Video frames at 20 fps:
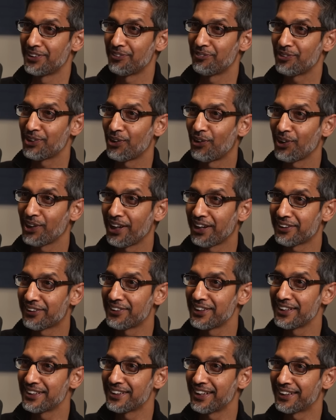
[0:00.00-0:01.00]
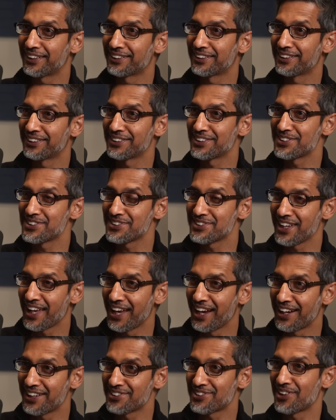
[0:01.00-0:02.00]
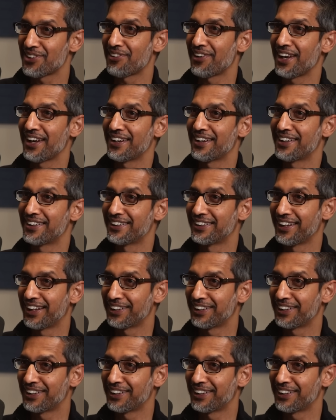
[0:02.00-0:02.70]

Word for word: we all agree that this is A I generated